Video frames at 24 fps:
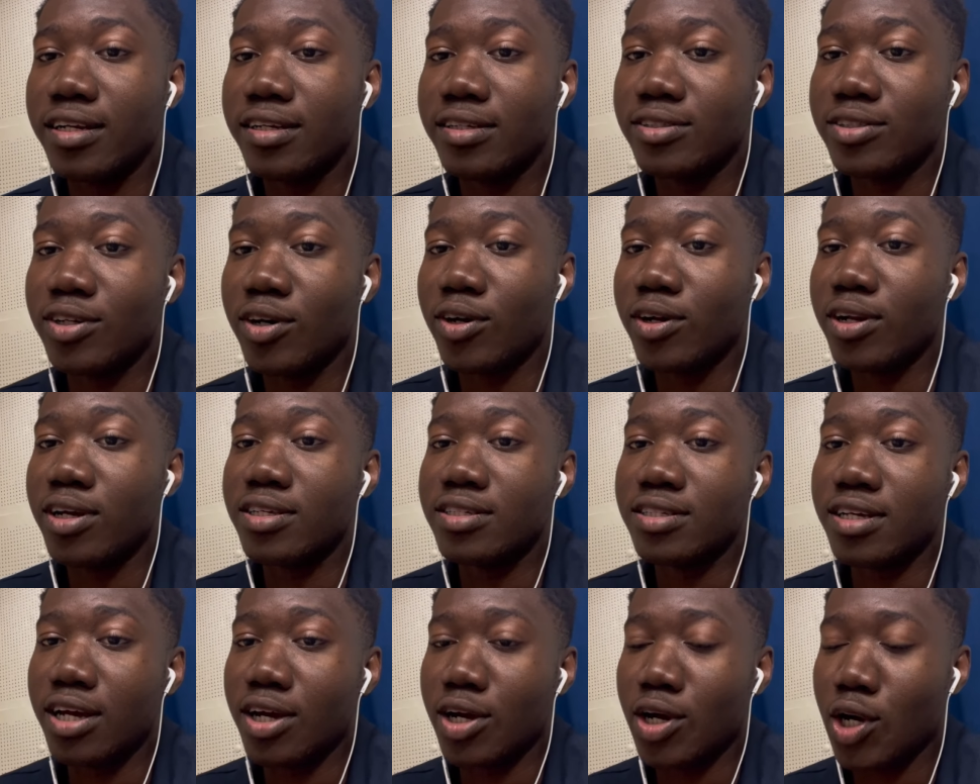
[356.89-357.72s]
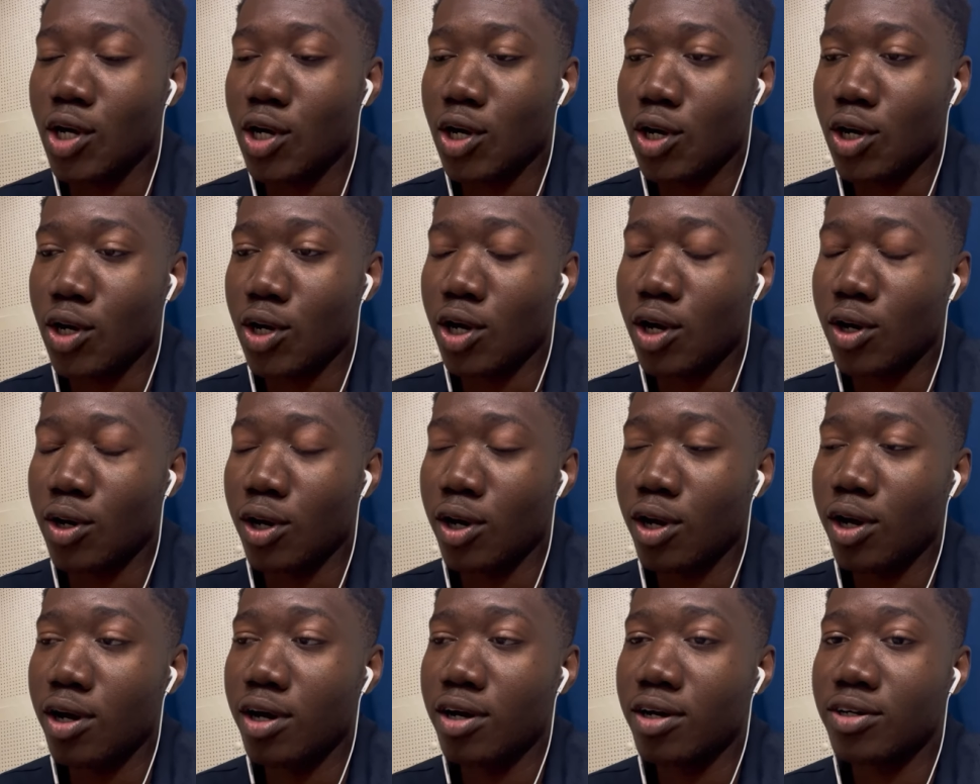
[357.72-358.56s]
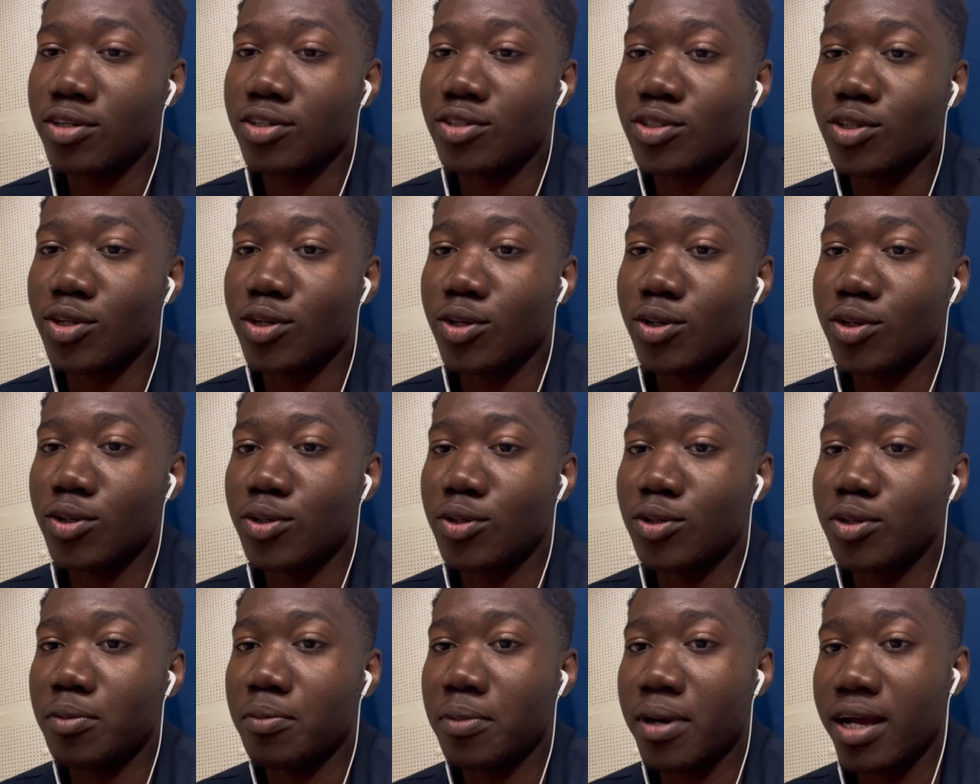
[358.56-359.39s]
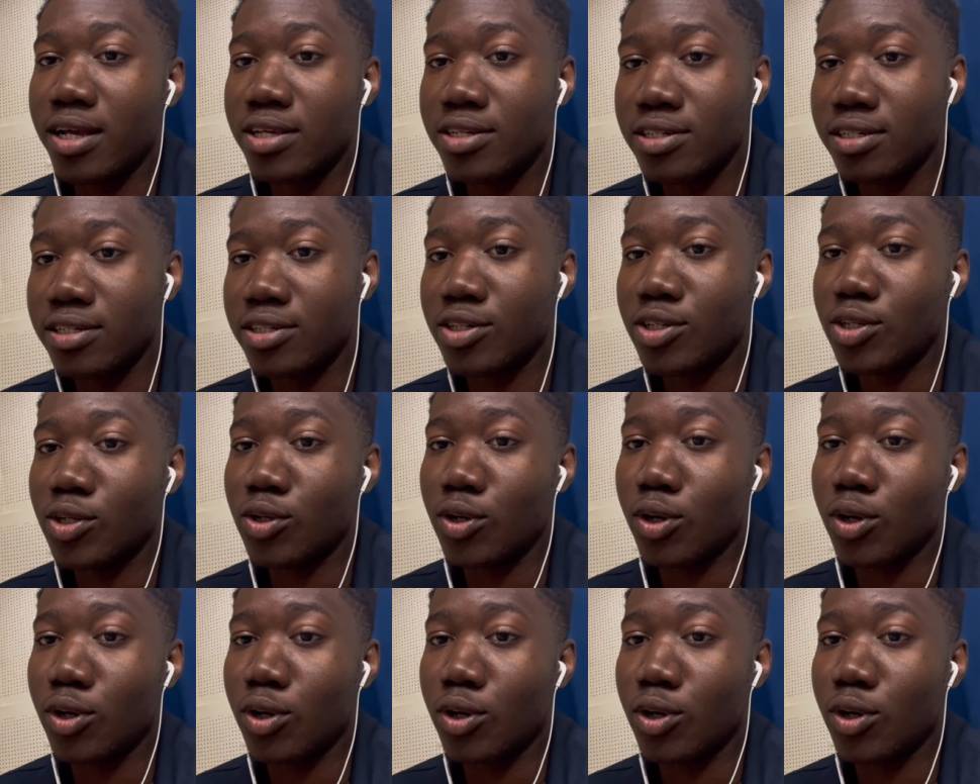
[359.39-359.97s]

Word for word: The toilets are clogged. So imagine, you know,